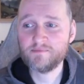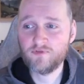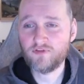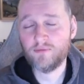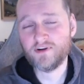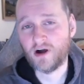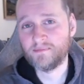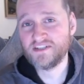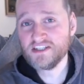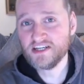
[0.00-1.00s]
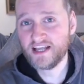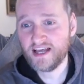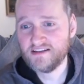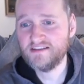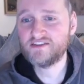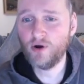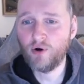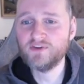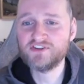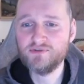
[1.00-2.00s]
performing opposition candidates
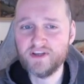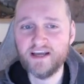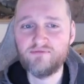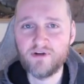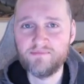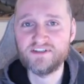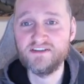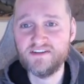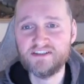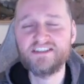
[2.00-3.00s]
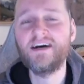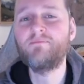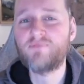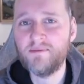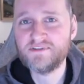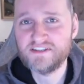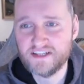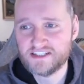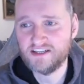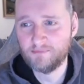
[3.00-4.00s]
also get some
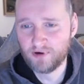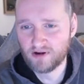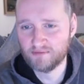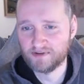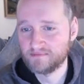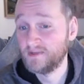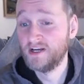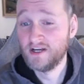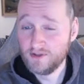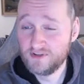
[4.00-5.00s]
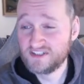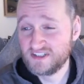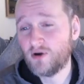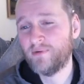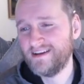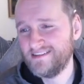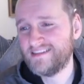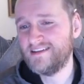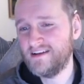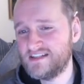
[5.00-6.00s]
representation in parliament. You can see already
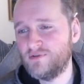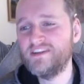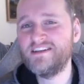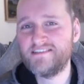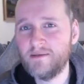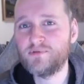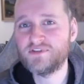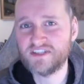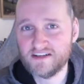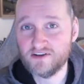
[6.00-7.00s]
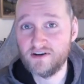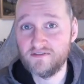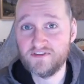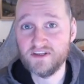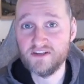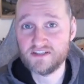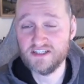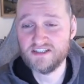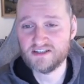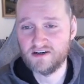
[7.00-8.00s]
that it's only 10% of the
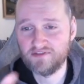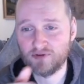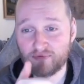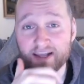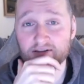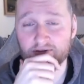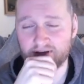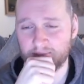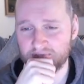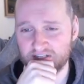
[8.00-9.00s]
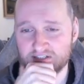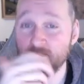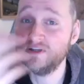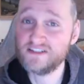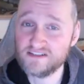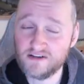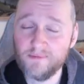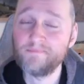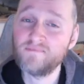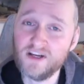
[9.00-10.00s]
seats of the regular MPs, but
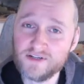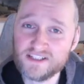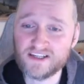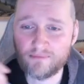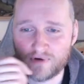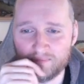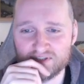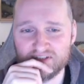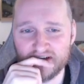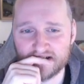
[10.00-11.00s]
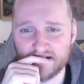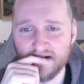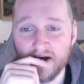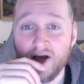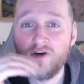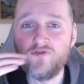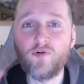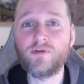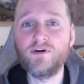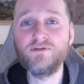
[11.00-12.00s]
still there is some representation
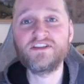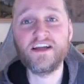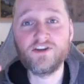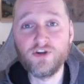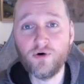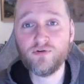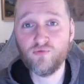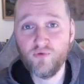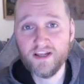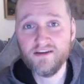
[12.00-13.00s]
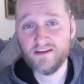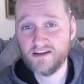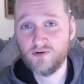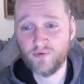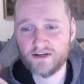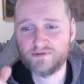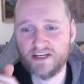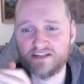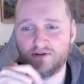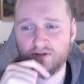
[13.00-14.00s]
for those that don't win in a
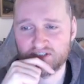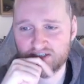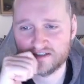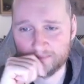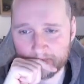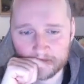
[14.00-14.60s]
winner-takes-all system.